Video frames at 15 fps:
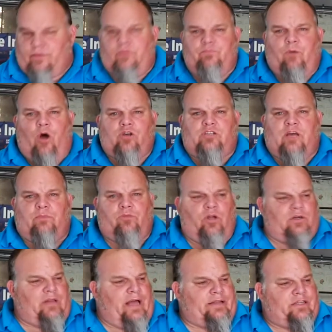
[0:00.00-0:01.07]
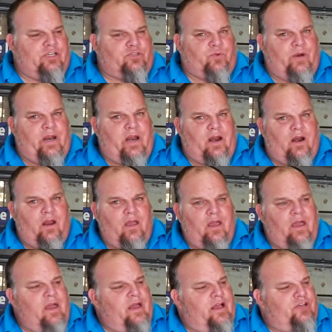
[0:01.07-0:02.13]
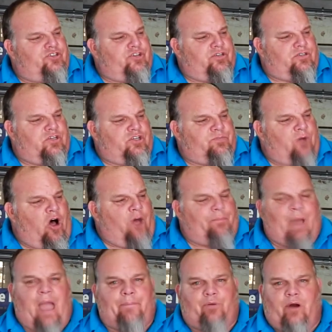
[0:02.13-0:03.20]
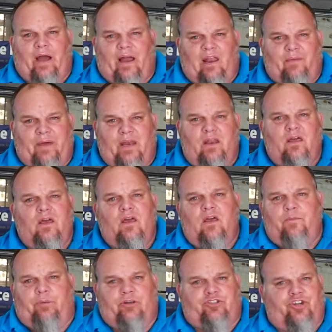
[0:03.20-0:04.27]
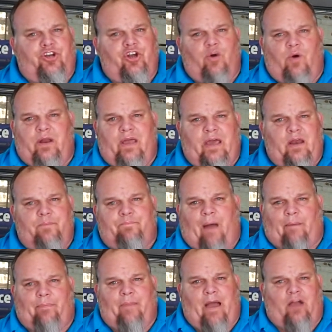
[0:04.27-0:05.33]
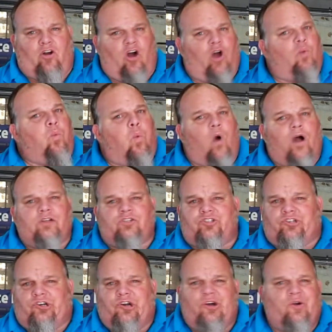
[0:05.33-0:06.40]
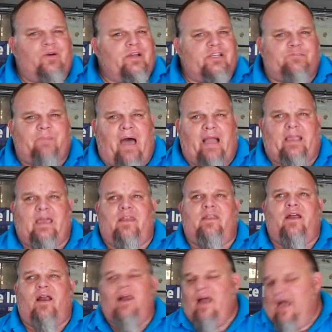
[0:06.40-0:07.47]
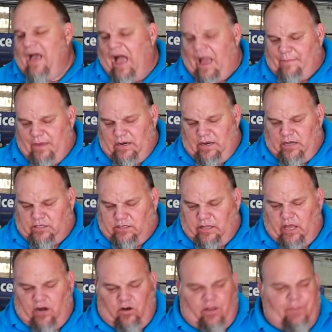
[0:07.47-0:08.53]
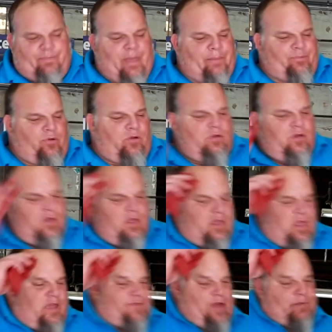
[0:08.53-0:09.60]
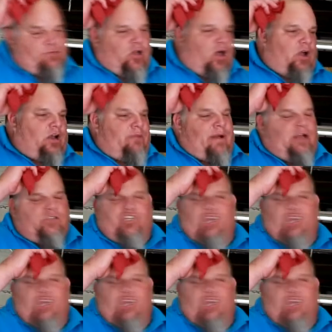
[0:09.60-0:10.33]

Most of them look like this one here. It's just a small paper element. Put your new one in, pop it back on, one screw, it's back in there. I mean, this literally, people, if I'm talking about